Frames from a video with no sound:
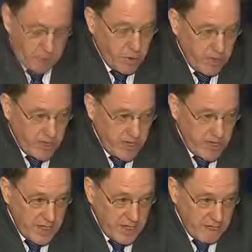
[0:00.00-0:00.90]
put on
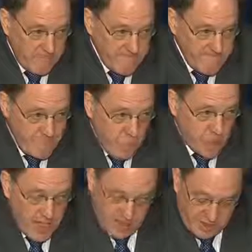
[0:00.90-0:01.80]
a
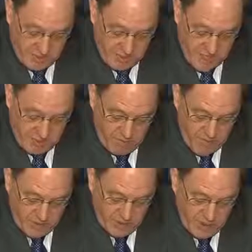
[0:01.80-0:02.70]
more or less sustainable
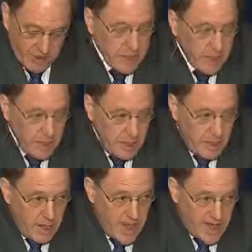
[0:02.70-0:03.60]
basis.
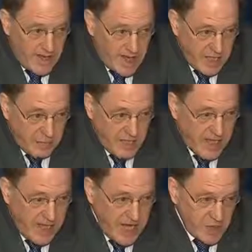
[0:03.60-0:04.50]
A
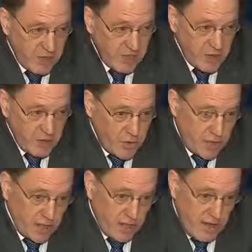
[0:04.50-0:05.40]
case-by-case
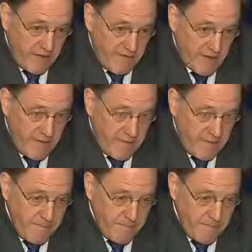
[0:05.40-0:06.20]
resolution of the